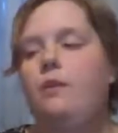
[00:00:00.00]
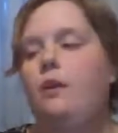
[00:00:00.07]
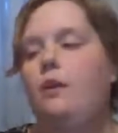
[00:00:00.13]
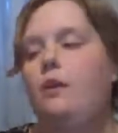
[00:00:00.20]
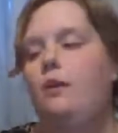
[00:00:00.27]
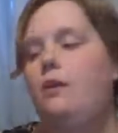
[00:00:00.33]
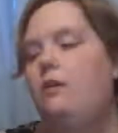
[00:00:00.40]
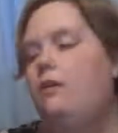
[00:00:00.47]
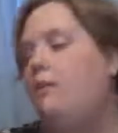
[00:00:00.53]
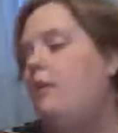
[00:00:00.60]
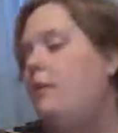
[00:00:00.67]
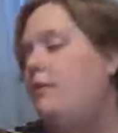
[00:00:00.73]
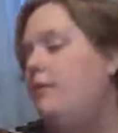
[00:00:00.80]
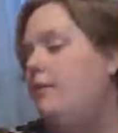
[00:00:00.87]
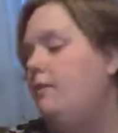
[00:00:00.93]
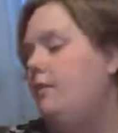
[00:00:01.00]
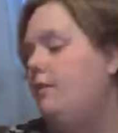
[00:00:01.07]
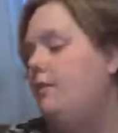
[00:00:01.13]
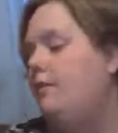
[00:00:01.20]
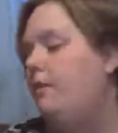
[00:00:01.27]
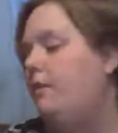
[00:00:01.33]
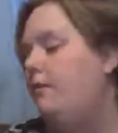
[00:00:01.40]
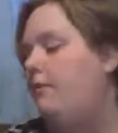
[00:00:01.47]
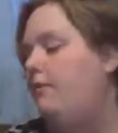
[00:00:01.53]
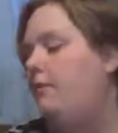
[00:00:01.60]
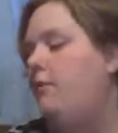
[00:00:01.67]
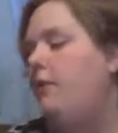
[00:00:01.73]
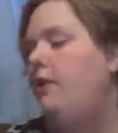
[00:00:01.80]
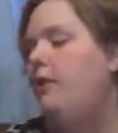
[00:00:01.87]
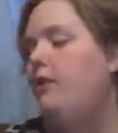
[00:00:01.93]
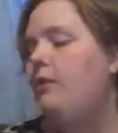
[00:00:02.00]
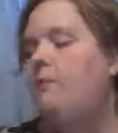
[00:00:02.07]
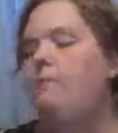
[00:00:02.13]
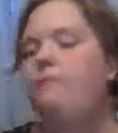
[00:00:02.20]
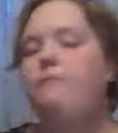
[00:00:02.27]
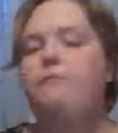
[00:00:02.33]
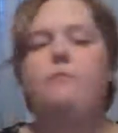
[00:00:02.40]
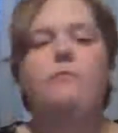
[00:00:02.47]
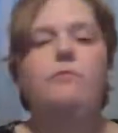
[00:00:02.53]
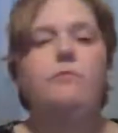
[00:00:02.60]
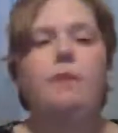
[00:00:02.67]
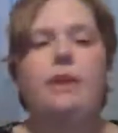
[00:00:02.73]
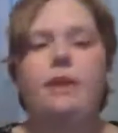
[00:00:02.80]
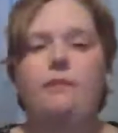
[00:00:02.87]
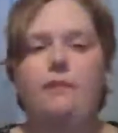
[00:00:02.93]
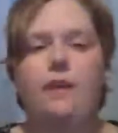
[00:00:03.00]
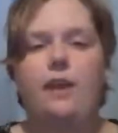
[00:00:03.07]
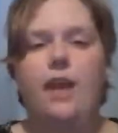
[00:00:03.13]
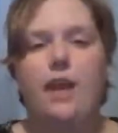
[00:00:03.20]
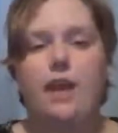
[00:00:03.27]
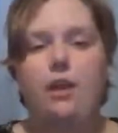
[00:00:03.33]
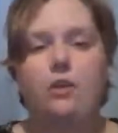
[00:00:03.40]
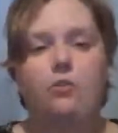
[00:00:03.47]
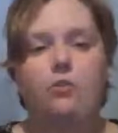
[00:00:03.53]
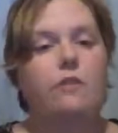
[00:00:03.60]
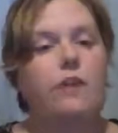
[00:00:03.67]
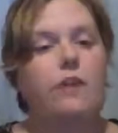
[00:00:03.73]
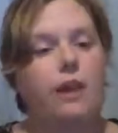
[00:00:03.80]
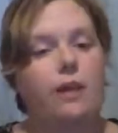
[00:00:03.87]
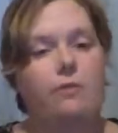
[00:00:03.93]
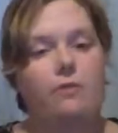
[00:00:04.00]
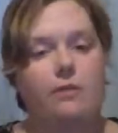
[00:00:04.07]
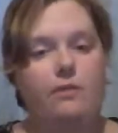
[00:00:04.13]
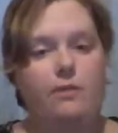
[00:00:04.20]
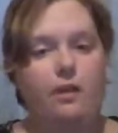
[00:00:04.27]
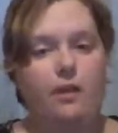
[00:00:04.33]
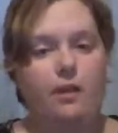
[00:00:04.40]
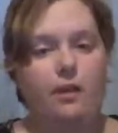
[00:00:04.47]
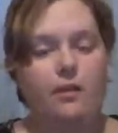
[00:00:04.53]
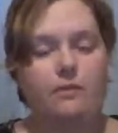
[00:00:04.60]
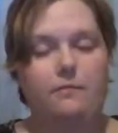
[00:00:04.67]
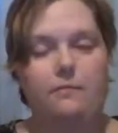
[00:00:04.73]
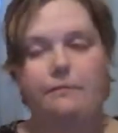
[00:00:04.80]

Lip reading: lots and lots and lots of curriculum, because they can't use it, they can't resell it.